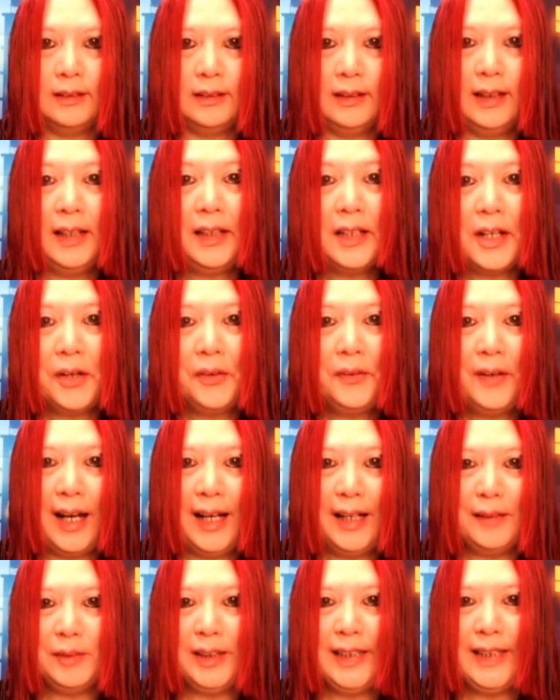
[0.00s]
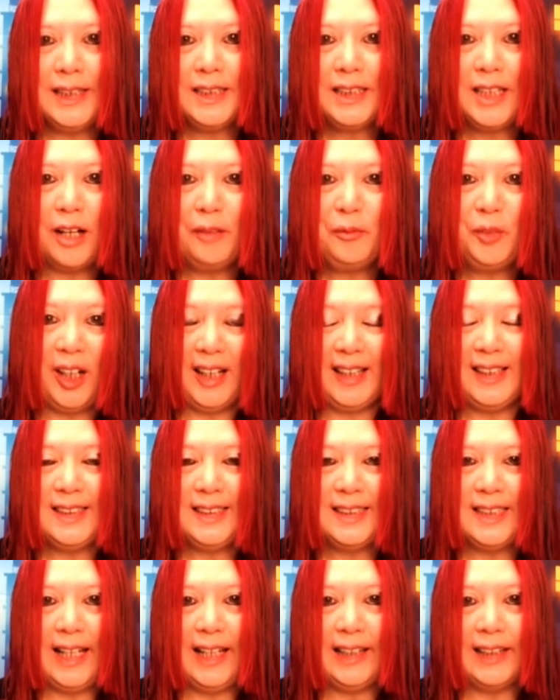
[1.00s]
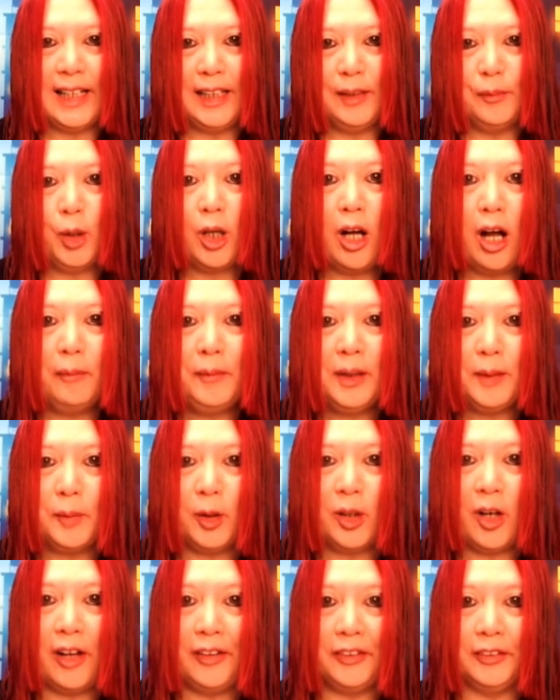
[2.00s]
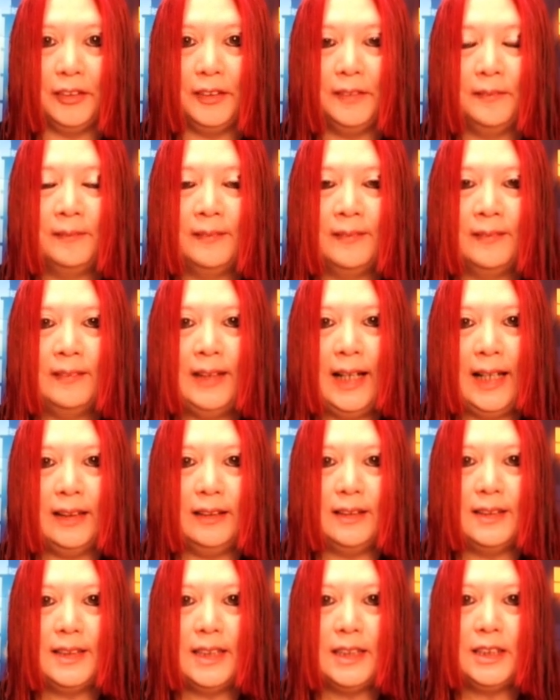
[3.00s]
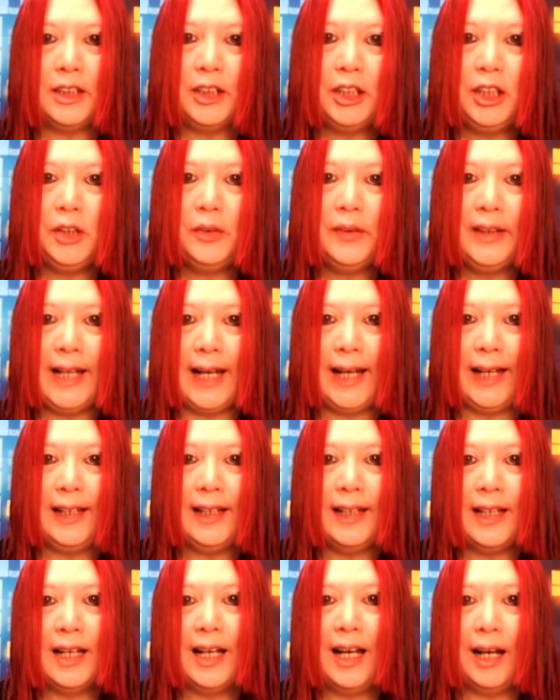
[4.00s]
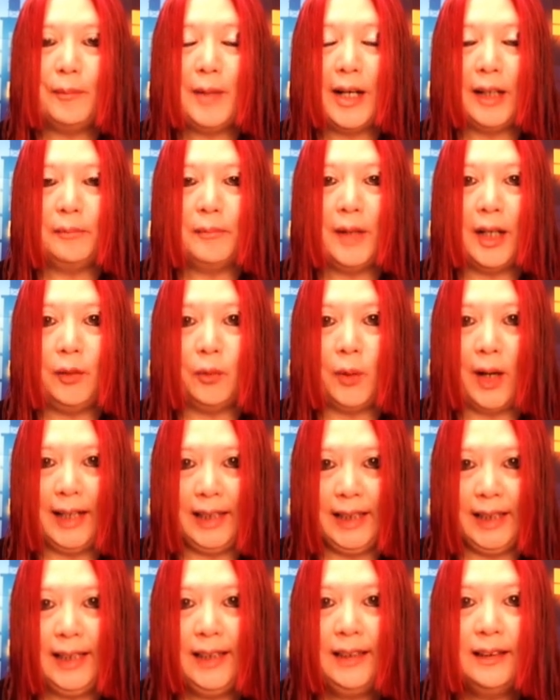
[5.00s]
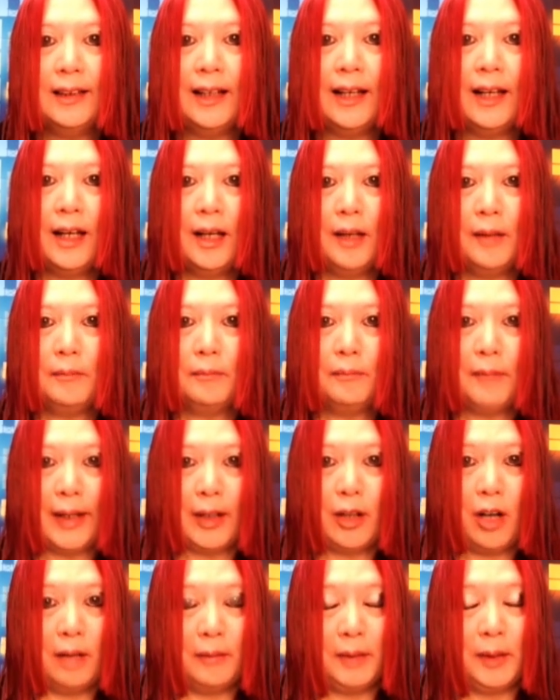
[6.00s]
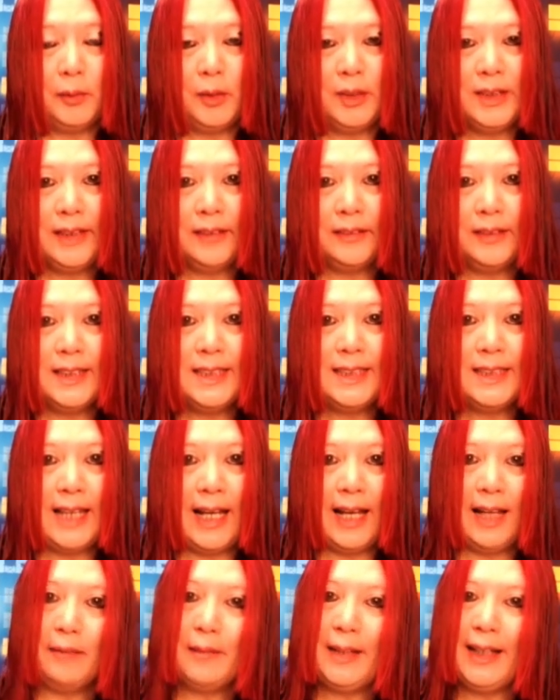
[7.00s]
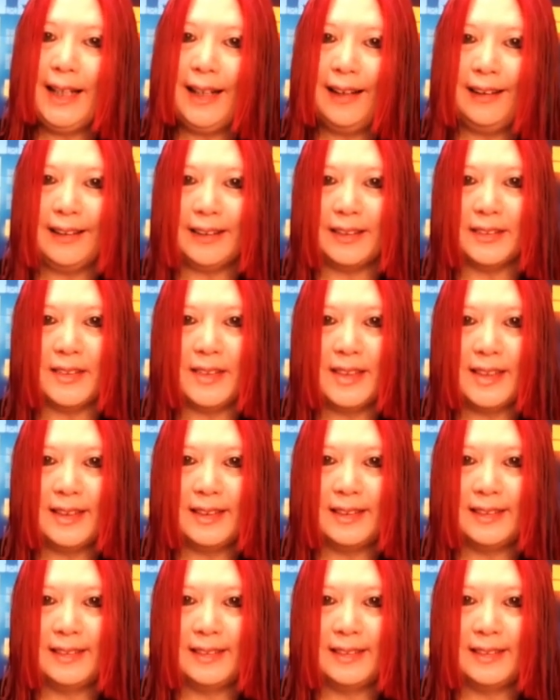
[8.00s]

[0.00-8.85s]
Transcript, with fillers: Hello, I'm Lia Scott Price, and I am a comic book author, and this is a Q&A about my writing, my comic book series, and my characters.